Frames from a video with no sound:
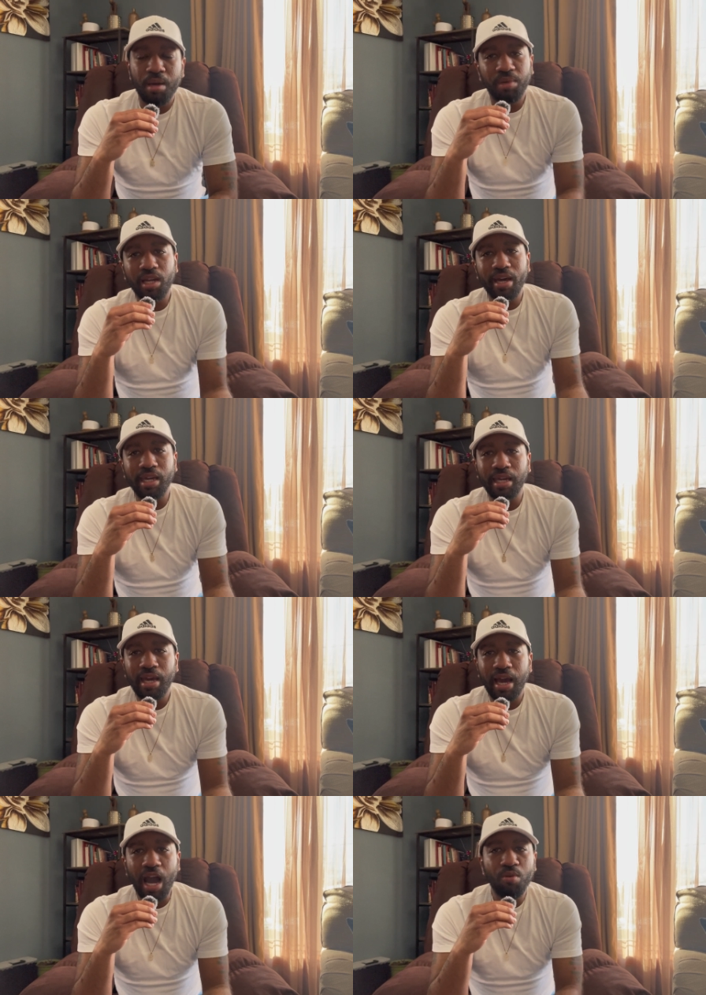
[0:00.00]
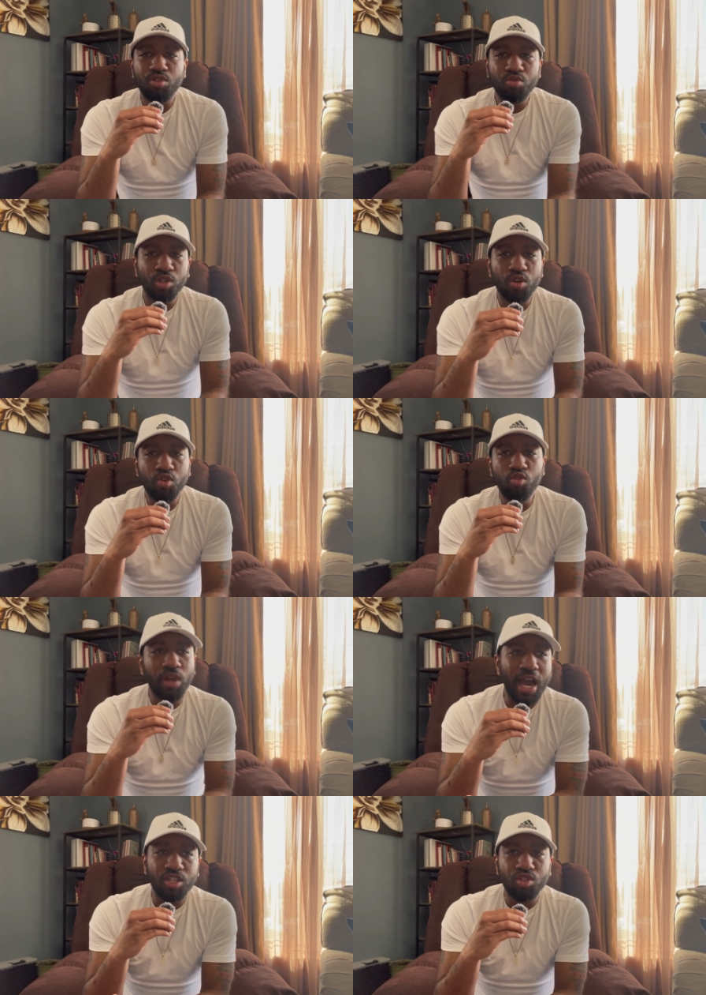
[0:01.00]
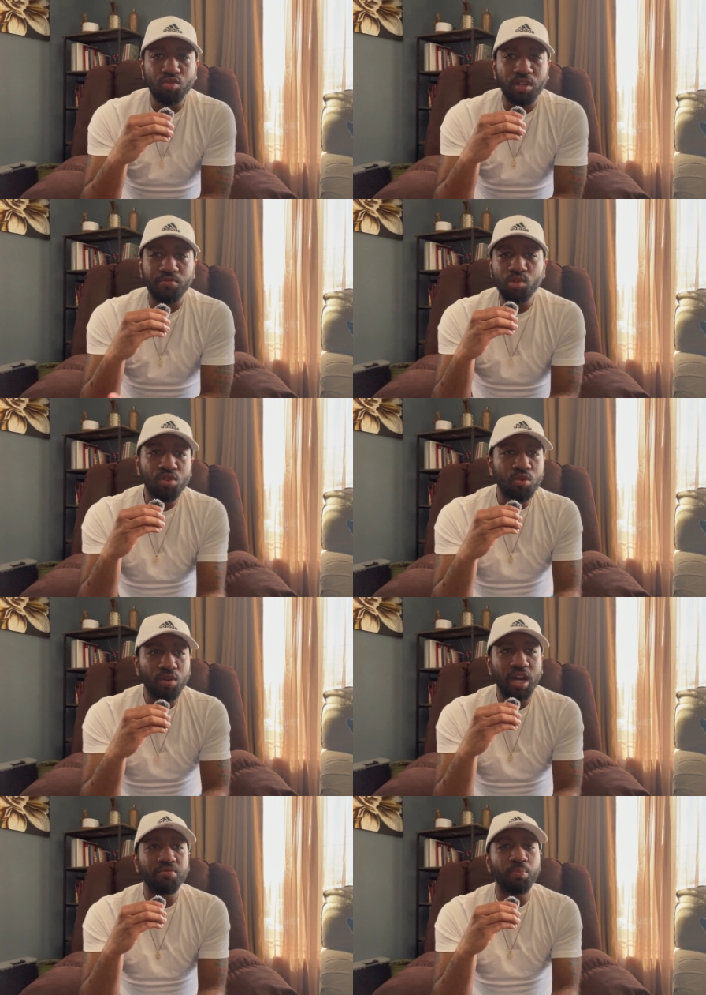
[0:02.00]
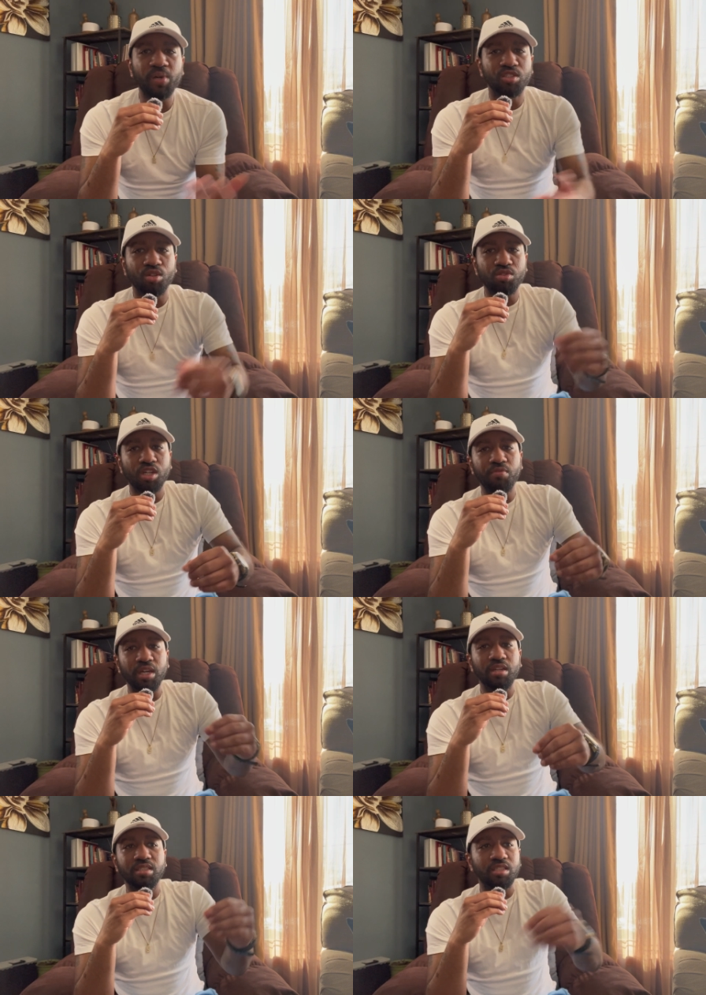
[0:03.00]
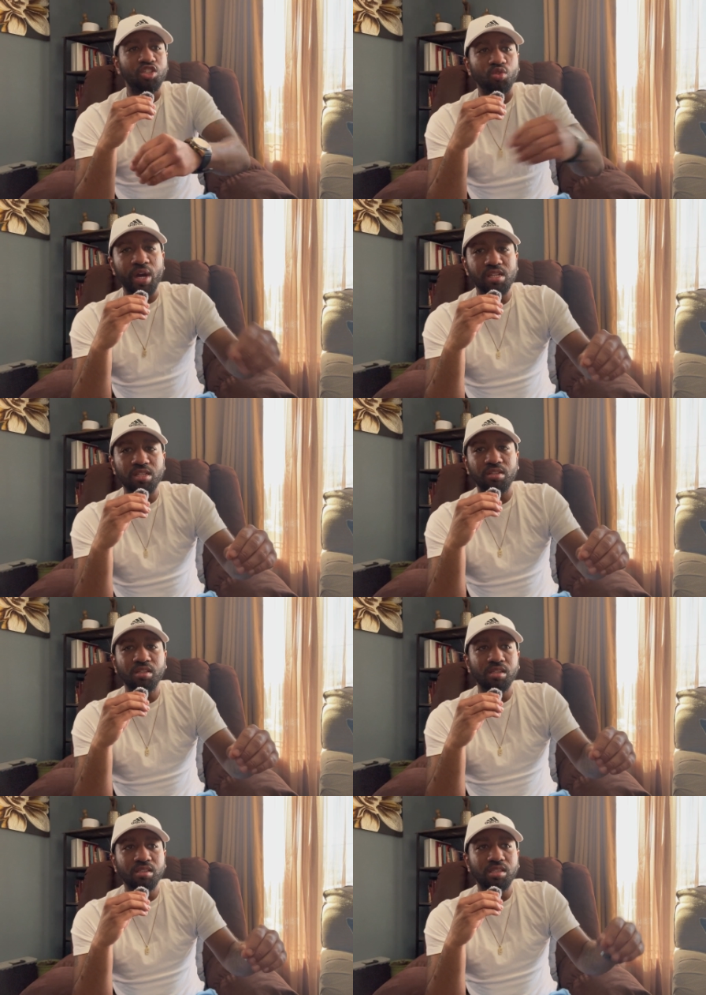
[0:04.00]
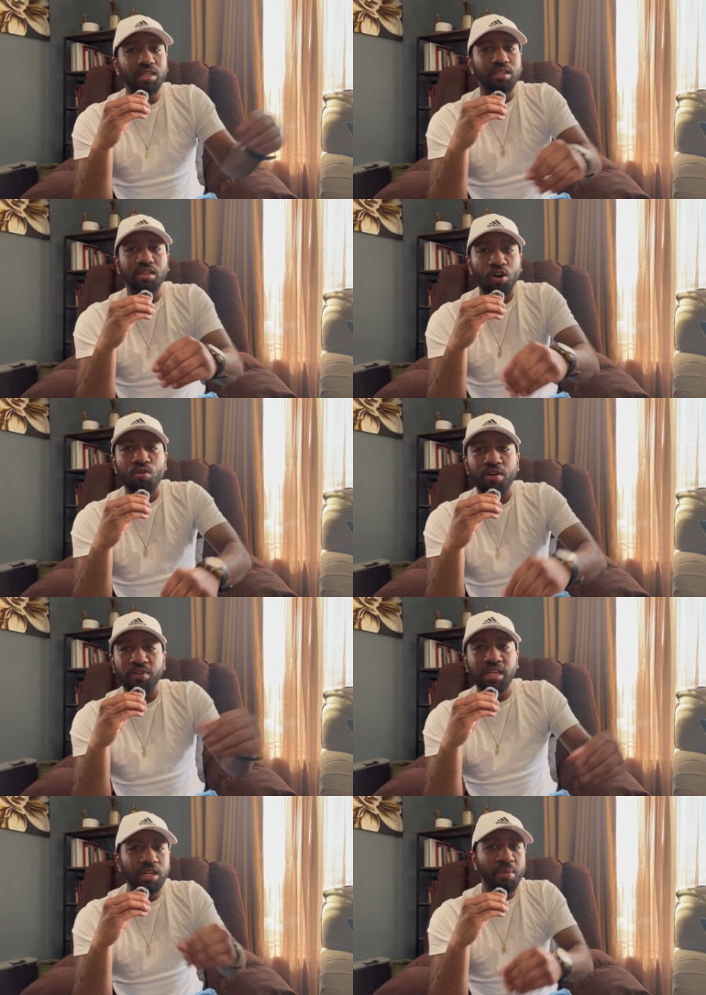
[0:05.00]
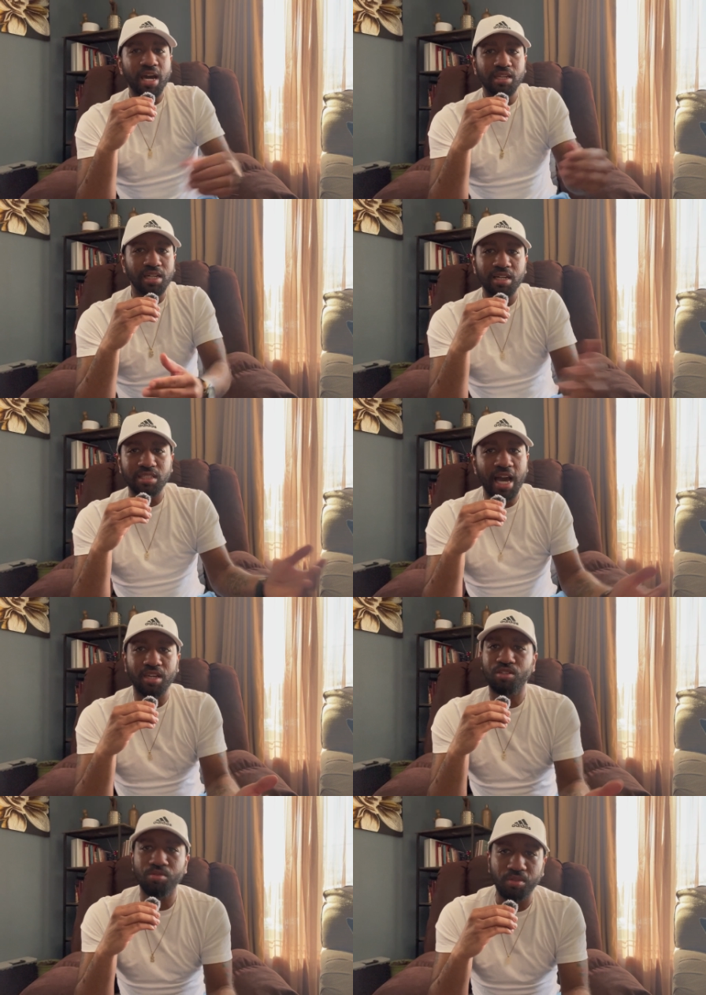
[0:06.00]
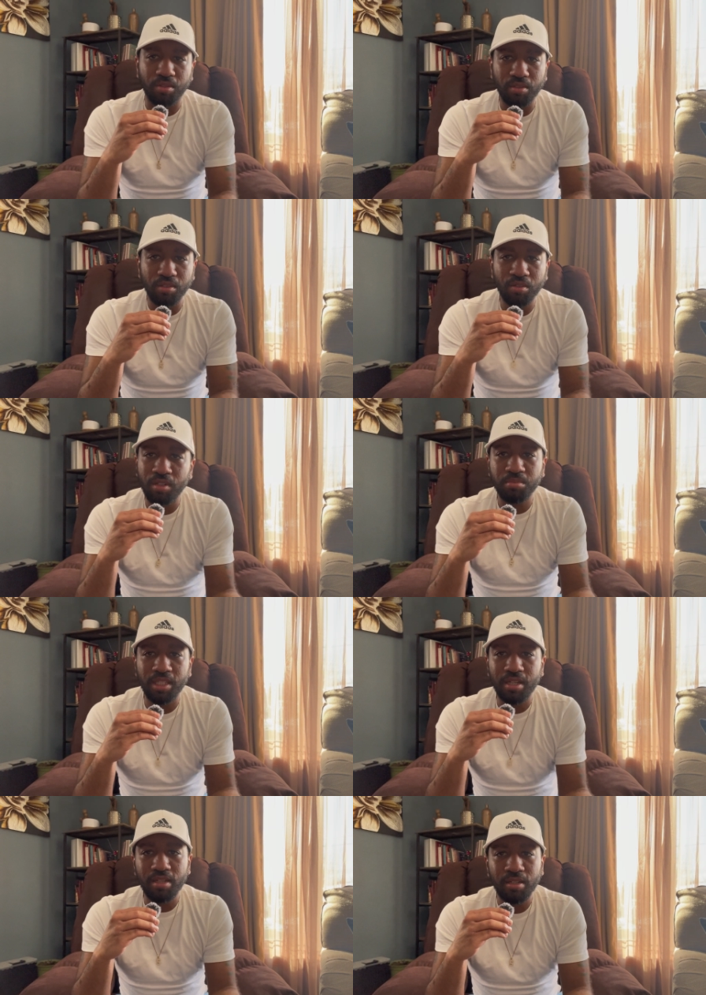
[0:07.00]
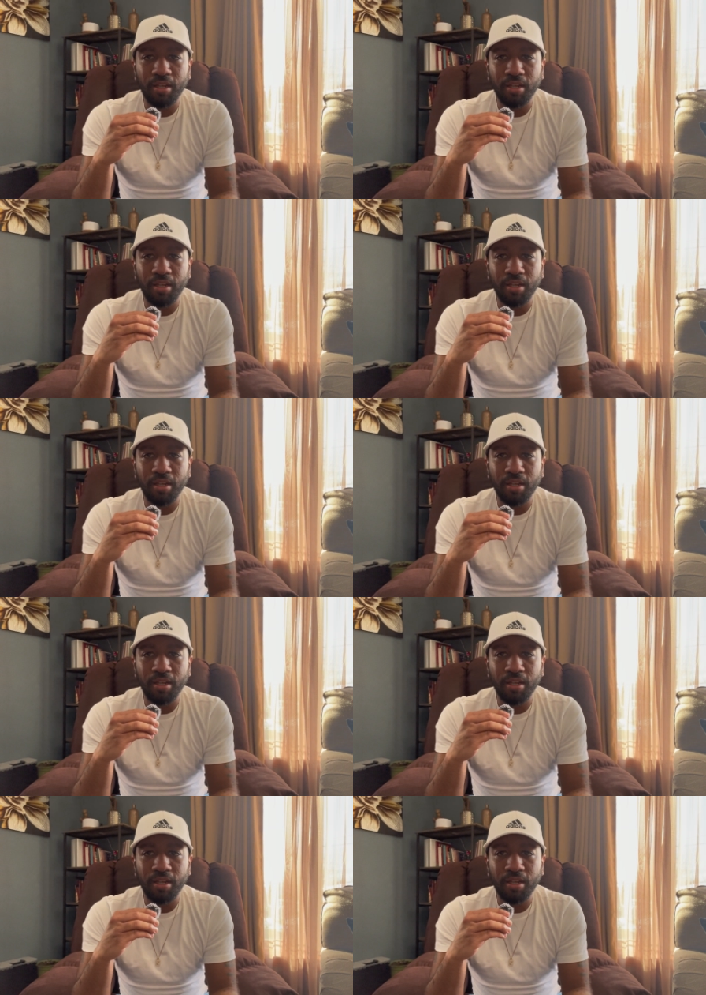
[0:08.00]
But like, how would you know who likes you if you don't ever put yourself in a situation to know if anybody does like you? You know what I'm saying?